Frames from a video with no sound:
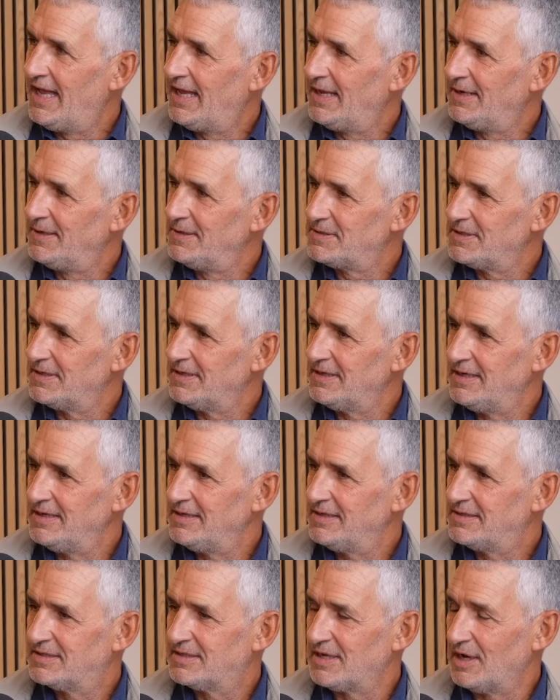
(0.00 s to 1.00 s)
And
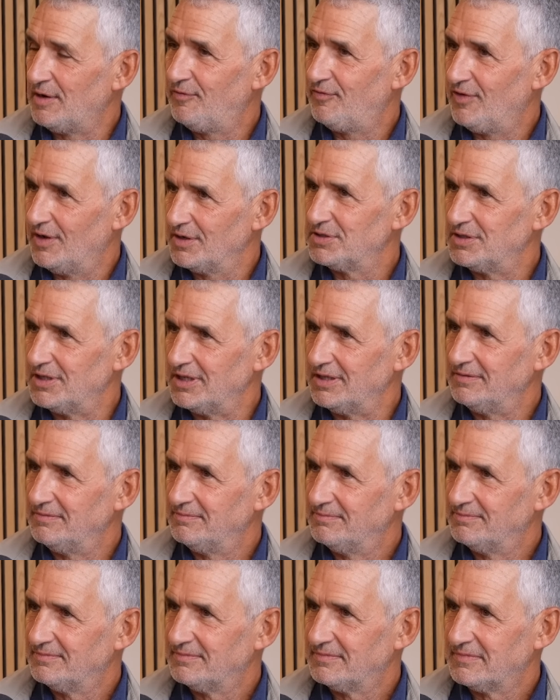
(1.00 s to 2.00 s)
it's so fussy.
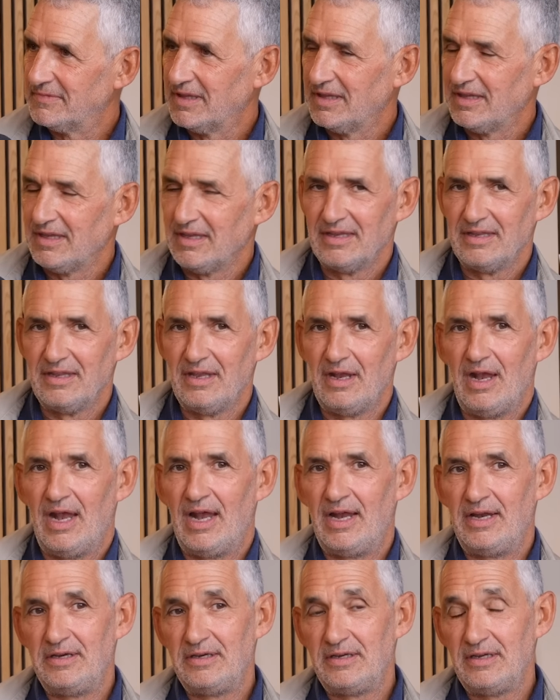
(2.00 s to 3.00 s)

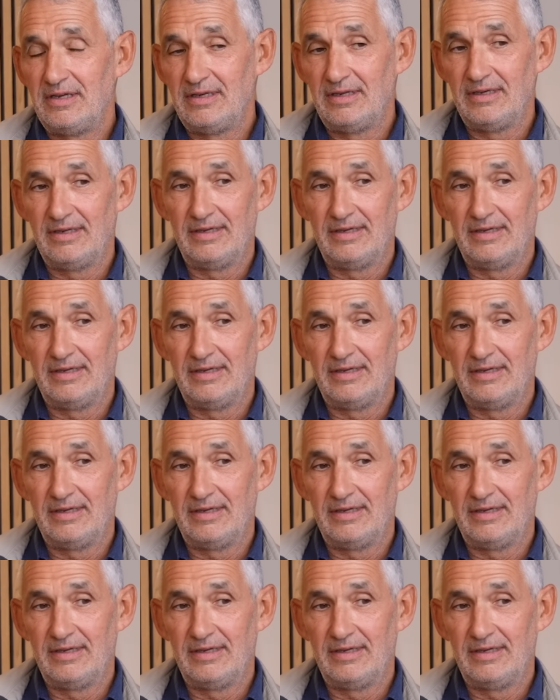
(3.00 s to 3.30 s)
And